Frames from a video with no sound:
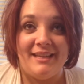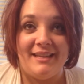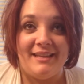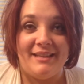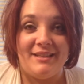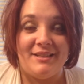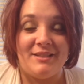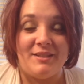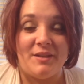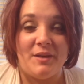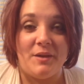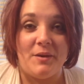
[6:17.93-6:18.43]

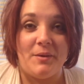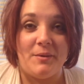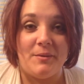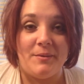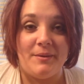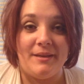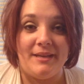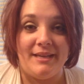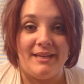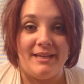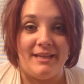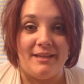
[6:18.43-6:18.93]
So
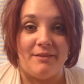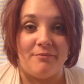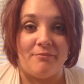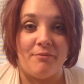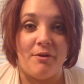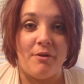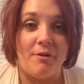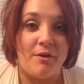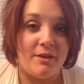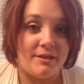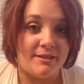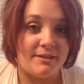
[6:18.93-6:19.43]
he
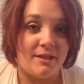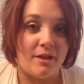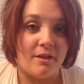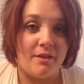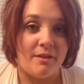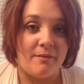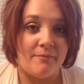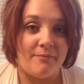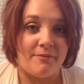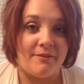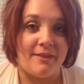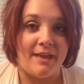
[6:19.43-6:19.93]
wrote us all
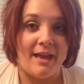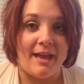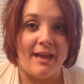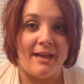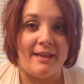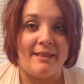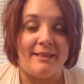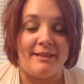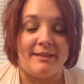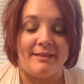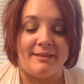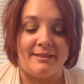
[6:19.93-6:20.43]
up for that
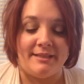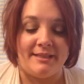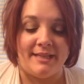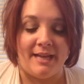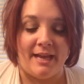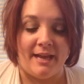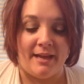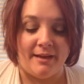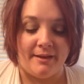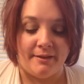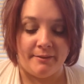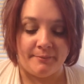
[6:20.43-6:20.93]
and then
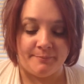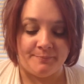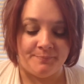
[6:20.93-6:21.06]
said,